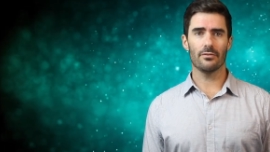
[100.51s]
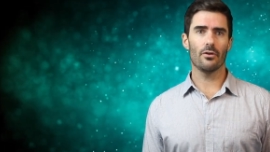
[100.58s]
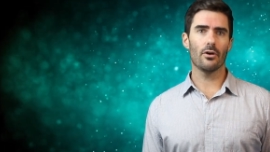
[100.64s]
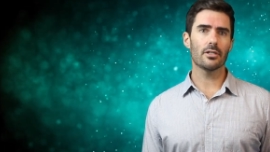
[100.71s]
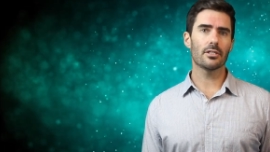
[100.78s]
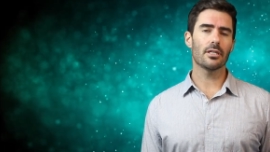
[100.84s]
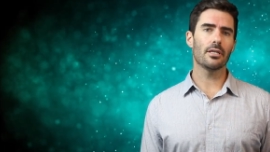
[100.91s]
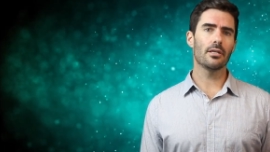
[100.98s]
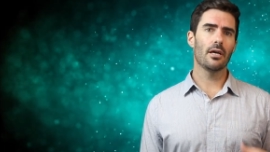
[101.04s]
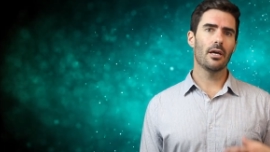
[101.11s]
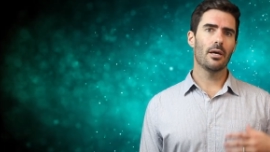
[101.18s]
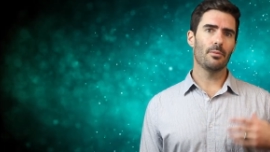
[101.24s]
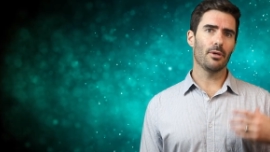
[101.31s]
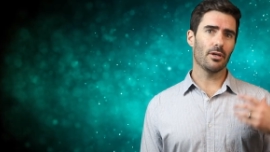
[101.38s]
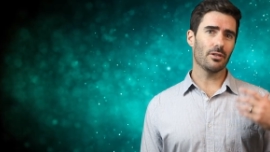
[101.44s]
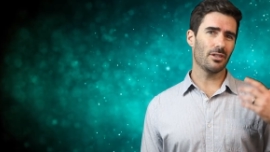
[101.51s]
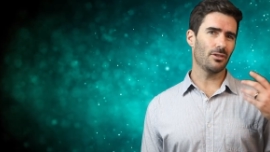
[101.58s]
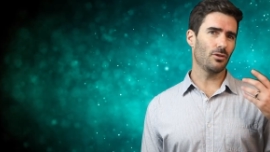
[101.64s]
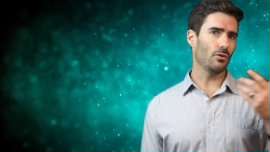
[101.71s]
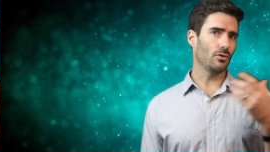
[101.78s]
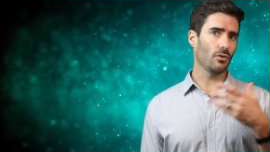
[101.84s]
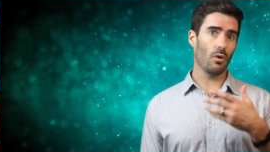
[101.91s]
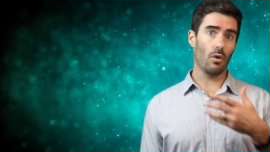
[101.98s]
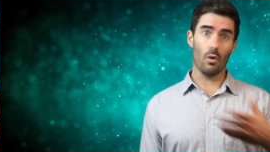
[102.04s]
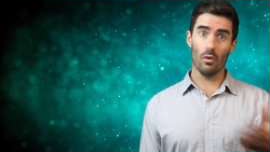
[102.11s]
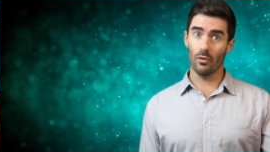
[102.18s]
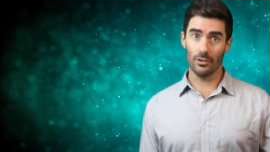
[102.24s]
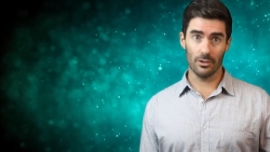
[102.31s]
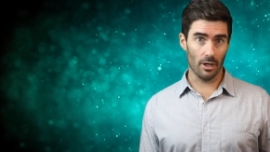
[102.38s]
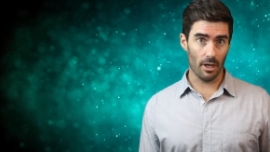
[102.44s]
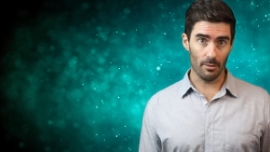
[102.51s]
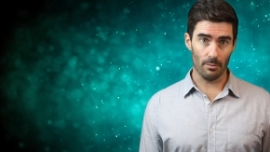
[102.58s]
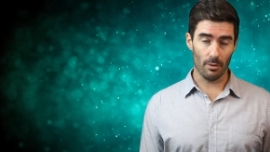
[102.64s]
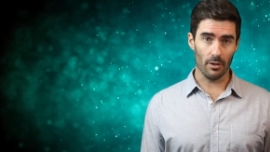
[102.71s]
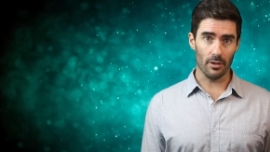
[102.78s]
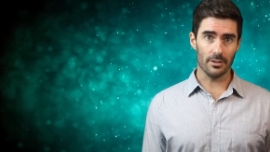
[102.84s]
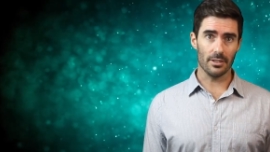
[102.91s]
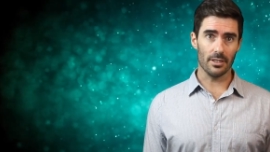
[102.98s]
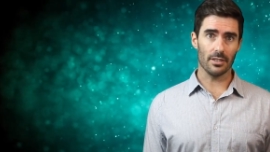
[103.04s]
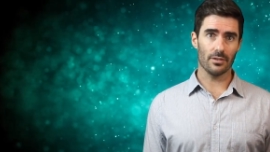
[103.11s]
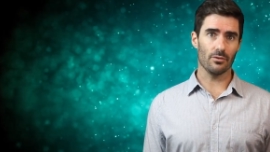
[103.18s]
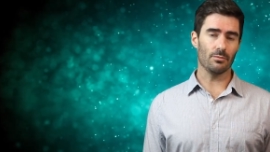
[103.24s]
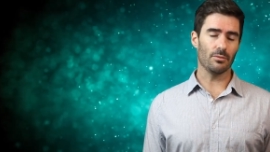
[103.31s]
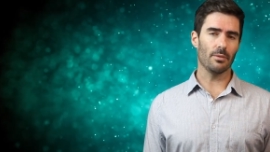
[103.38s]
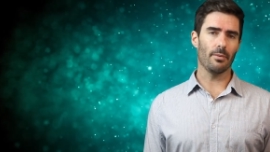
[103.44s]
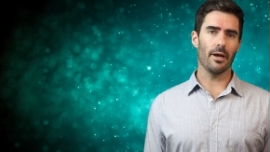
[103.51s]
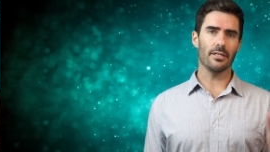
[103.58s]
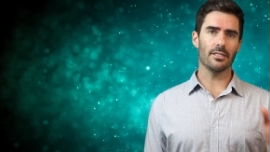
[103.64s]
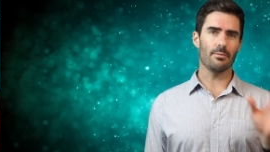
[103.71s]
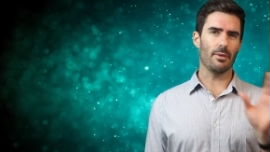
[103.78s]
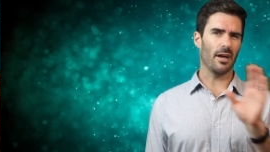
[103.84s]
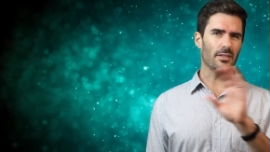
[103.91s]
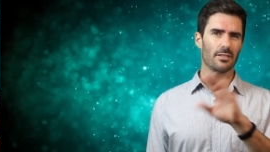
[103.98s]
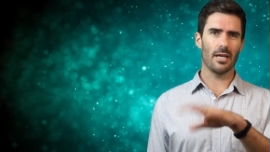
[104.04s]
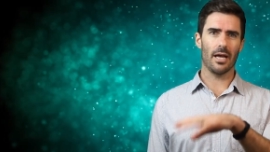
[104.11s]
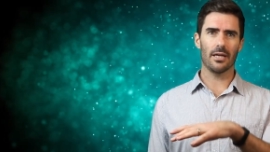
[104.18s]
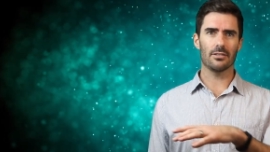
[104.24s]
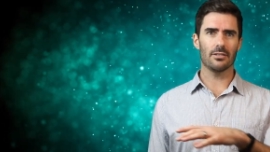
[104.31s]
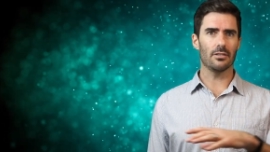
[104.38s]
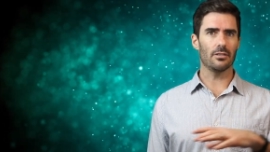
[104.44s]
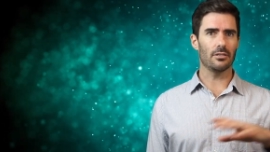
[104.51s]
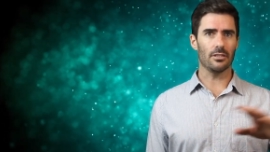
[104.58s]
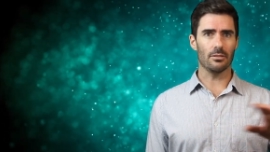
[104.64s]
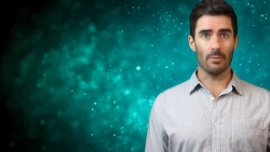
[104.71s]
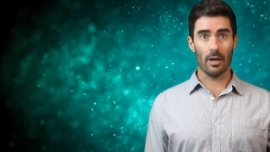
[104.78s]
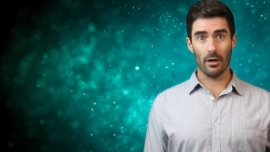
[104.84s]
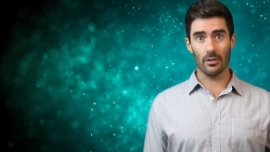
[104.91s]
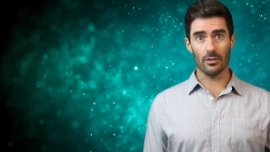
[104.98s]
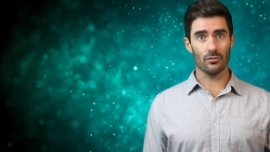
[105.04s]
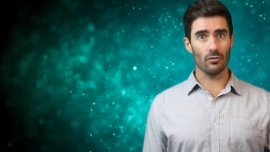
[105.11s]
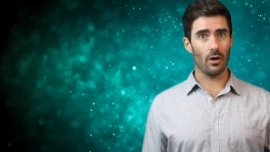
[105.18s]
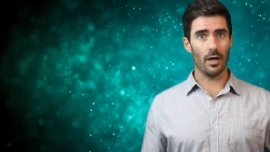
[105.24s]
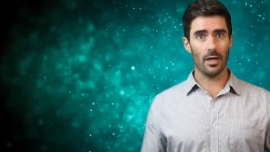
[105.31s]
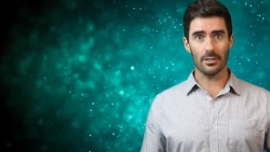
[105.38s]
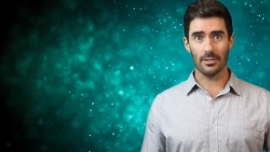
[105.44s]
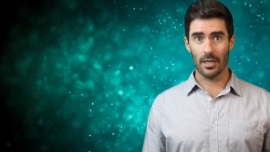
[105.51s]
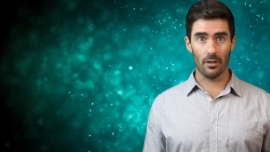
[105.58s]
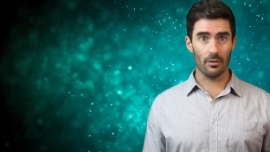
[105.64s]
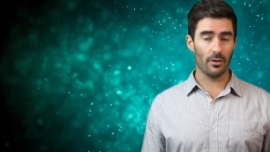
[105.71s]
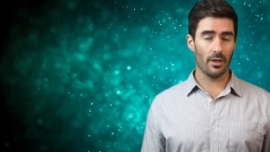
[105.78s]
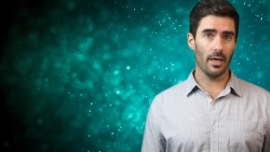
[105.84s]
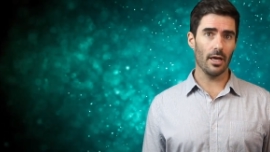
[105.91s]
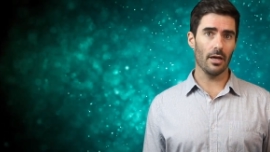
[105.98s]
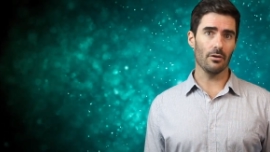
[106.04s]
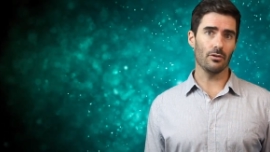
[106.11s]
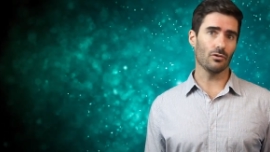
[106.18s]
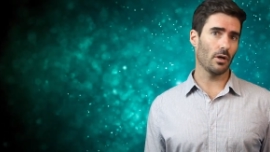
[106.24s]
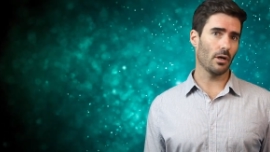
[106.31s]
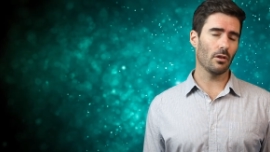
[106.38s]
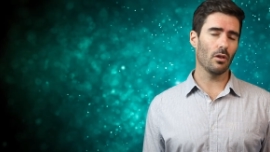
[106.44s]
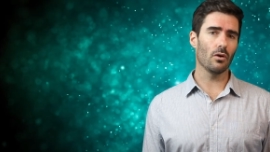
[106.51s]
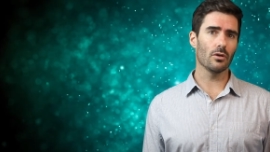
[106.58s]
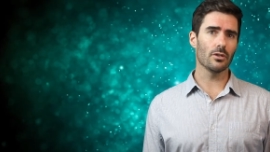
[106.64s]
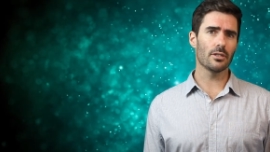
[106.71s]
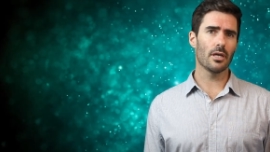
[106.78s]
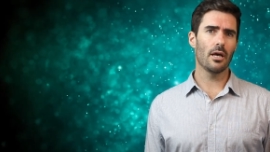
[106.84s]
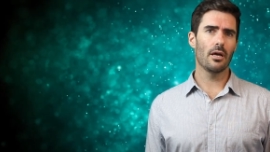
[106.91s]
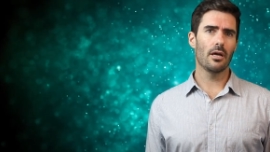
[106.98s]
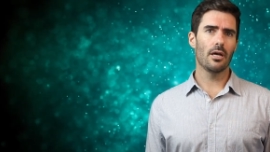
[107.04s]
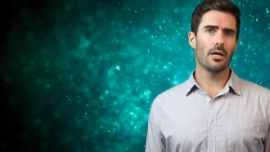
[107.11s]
Firstly, because it's used all the time in politics, from debates about taxes to marriage rights, healthcare, and drug laws.